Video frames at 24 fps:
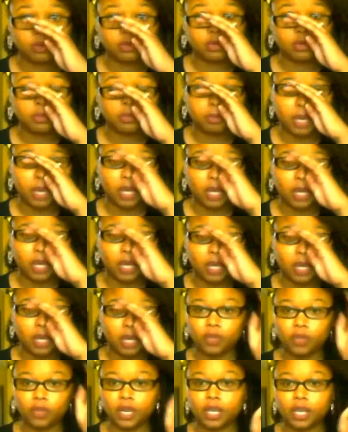my whole
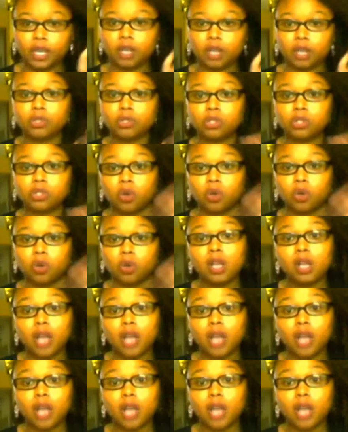video. So
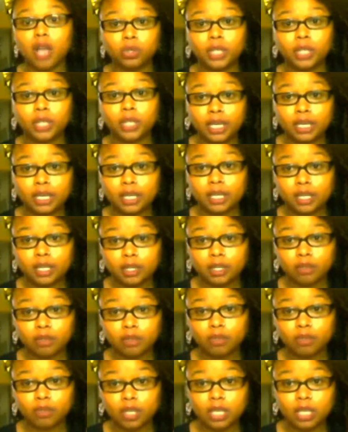I will link
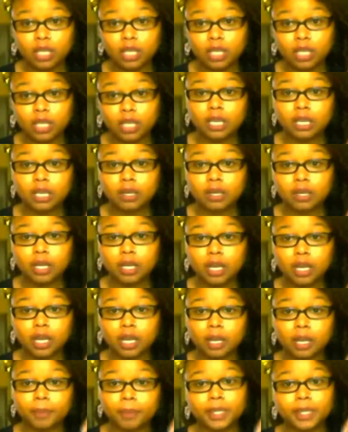the
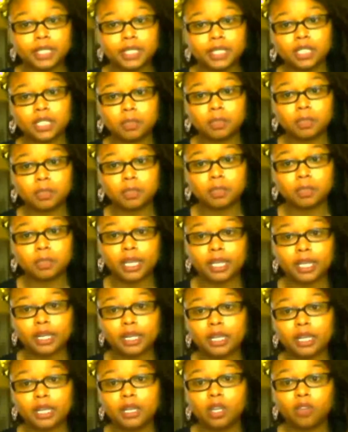business
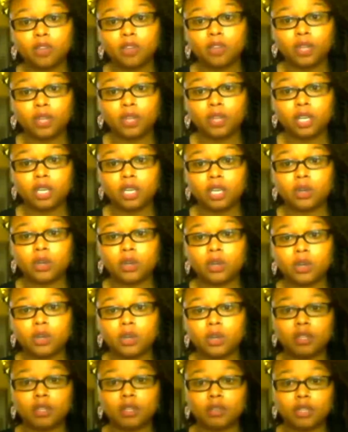plan video
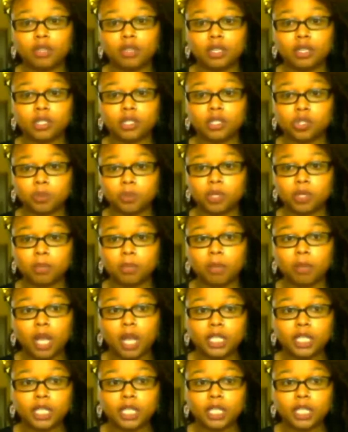in the description
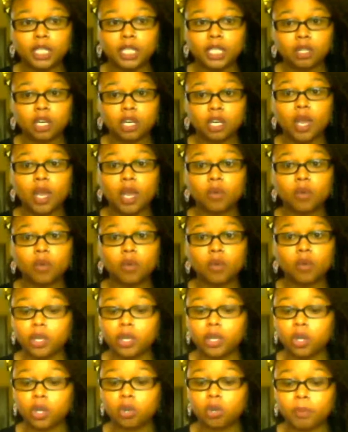box below. I really
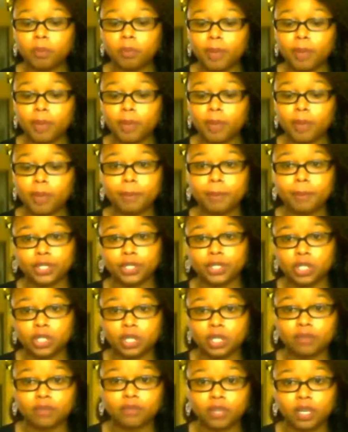hope my
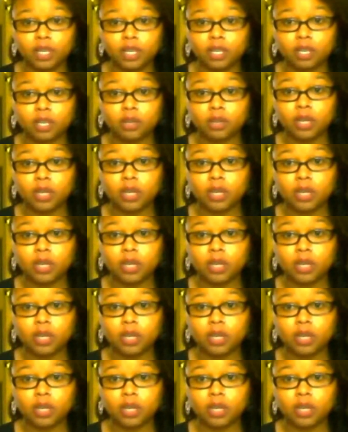budget video,